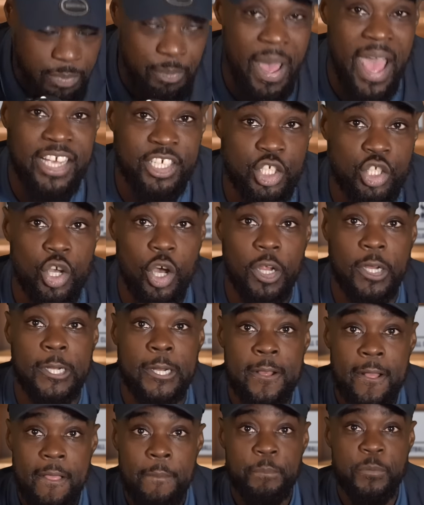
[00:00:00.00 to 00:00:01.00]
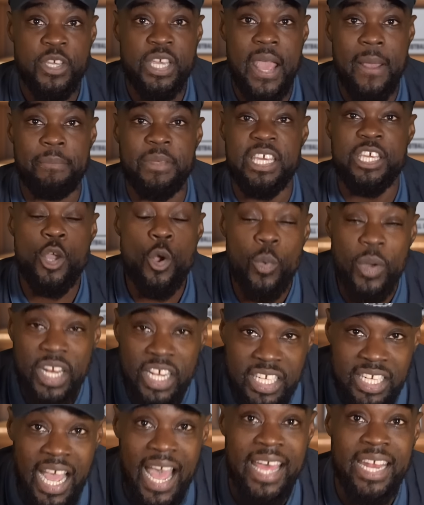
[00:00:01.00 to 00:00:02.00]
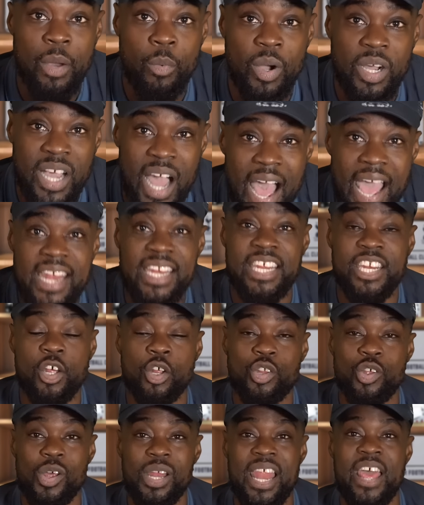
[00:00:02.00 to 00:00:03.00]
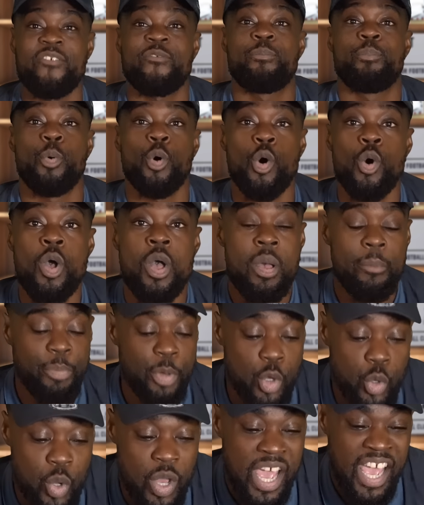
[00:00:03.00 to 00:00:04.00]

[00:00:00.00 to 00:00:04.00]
back, son. You get me? You were the guy that were cutting in on your left boot, boot,